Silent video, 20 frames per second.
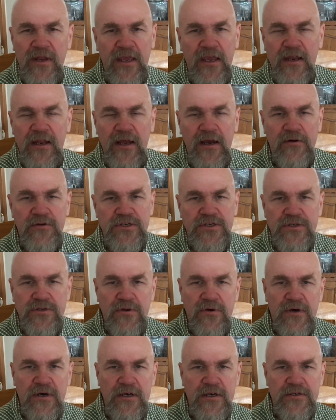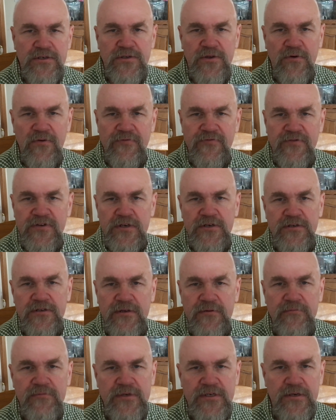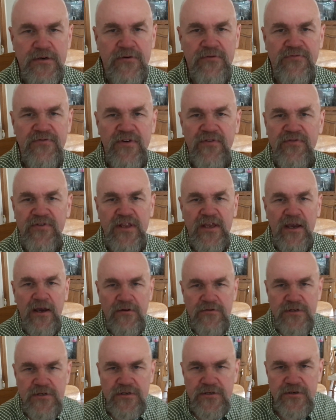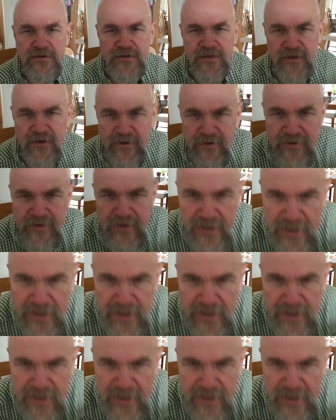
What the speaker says: ounce stove system, so 50 ounces or so